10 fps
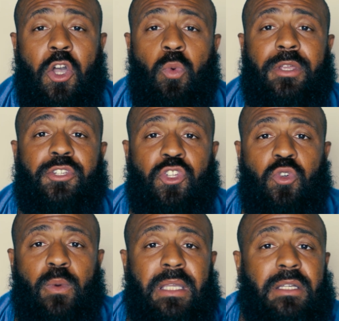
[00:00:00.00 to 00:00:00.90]
We're
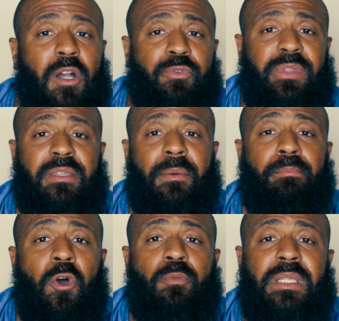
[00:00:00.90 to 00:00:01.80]
too engulfed in the
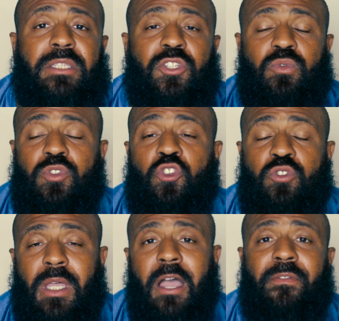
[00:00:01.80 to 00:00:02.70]
moment to
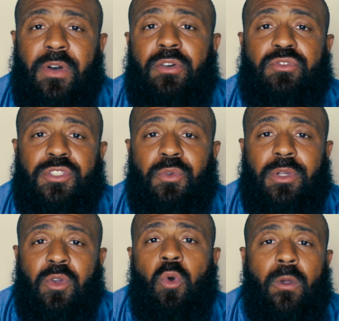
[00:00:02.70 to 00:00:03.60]
use our phones to
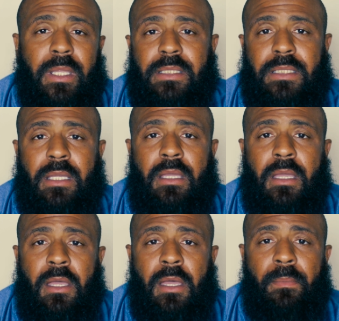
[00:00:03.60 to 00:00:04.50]
record it.
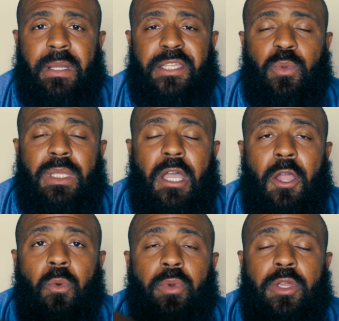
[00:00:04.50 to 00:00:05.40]
Because we
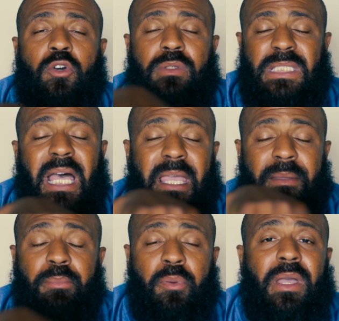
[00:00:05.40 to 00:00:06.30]
are real time,
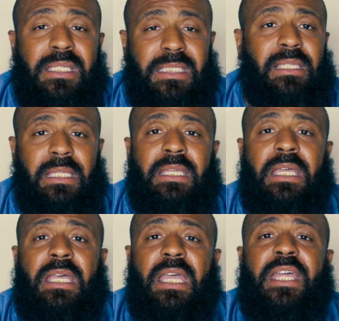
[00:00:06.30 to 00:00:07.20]
presently
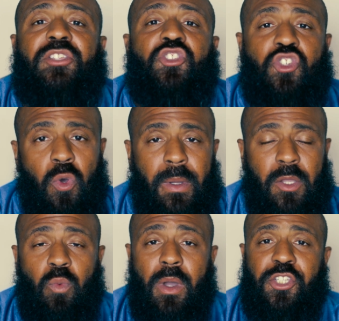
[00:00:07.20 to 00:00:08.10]

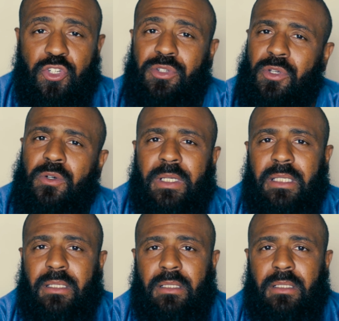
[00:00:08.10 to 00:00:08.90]
enjoying what you're doing.